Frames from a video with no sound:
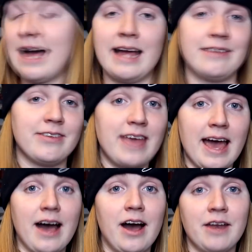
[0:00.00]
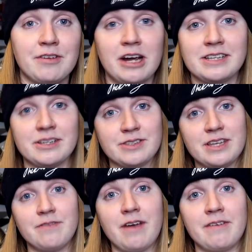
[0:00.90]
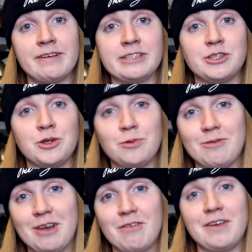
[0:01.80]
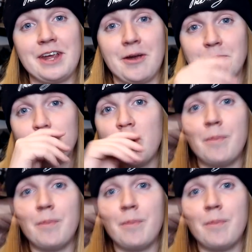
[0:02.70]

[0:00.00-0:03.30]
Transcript: And yeah, I love you guys, and I'll see you very very soon with another video.